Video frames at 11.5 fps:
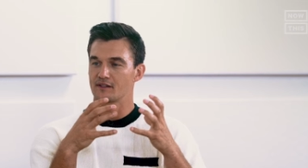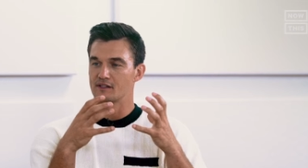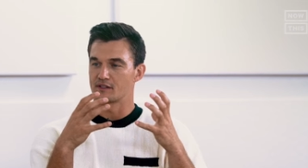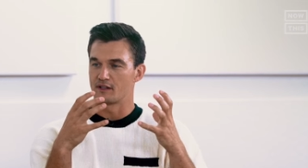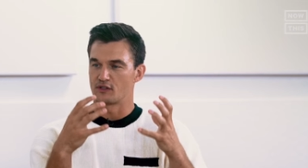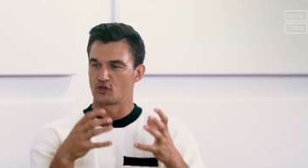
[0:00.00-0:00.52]

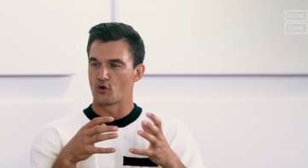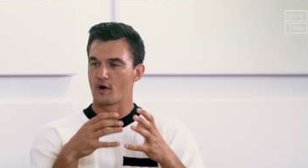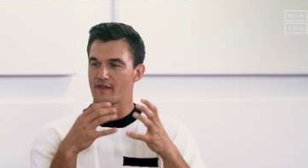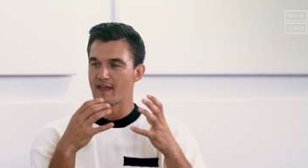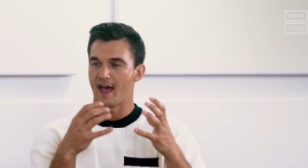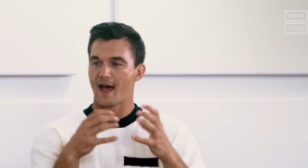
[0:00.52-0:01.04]
just the joy
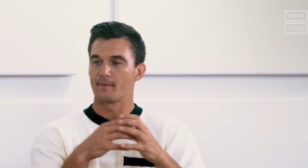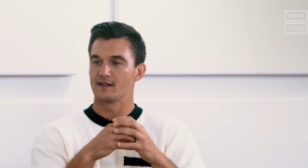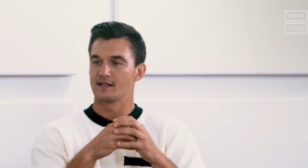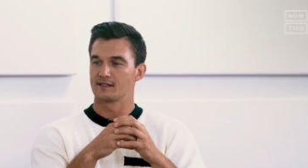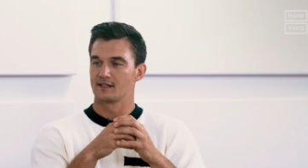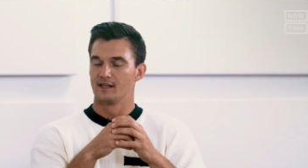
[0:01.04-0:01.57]
and the
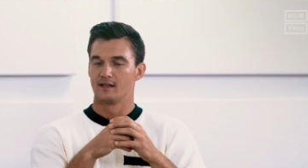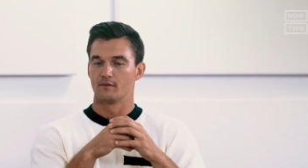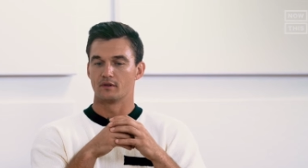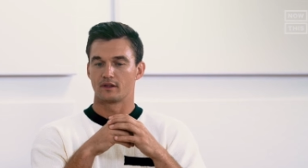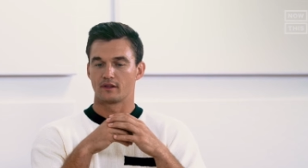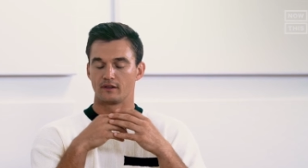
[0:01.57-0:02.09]
happiness
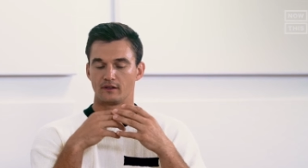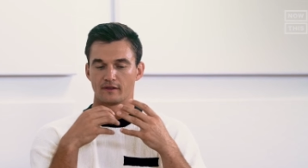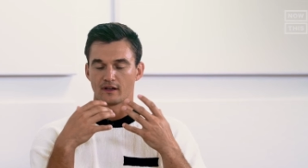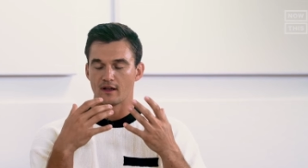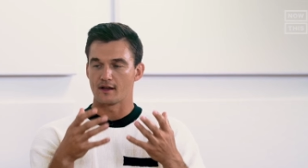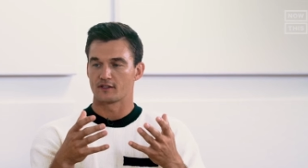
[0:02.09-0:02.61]
with, you know, the
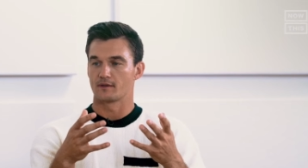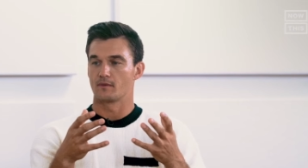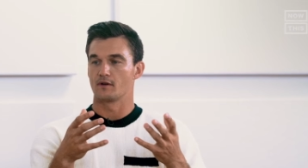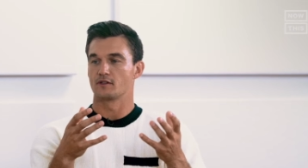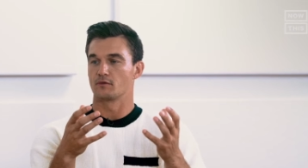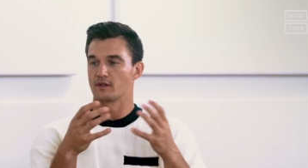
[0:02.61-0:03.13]

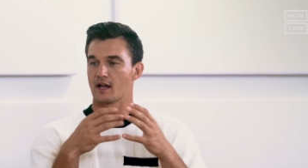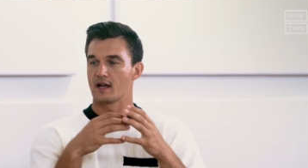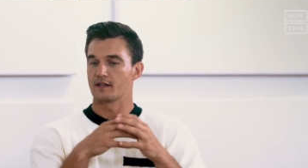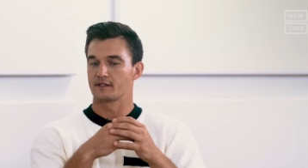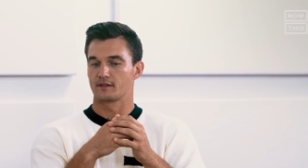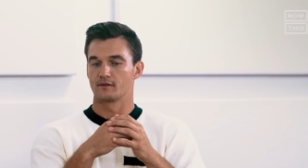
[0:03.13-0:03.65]
customers, with
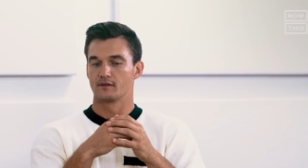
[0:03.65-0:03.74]
us.